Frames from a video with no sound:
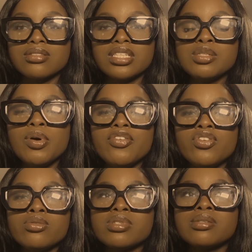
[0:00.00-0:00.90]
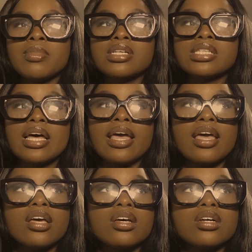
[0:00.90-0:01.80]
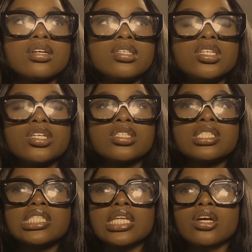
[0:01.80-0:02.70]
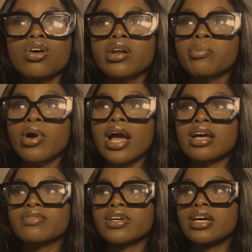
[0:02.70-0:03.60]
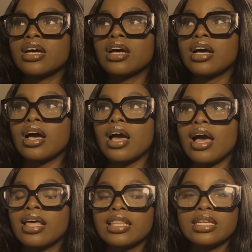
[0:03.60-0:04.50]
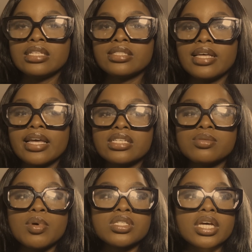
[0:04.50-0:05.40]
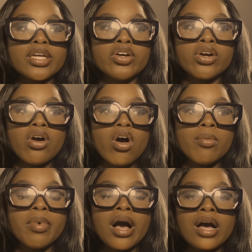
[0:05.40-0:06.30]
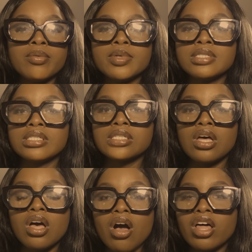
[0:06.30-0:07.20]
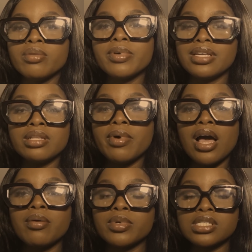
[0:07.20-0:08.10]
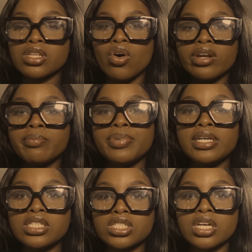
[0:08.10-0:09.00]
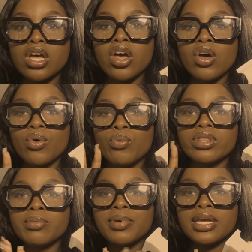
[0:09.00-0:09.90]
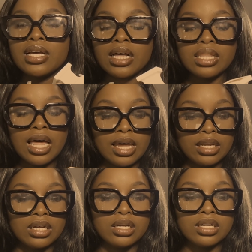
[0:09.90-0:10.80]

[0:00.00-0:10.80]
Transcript: perfume smells like you're sitting on a private island. Like, it smells like you're on Bahamas, in the Bahamas on a beach with a pina colada.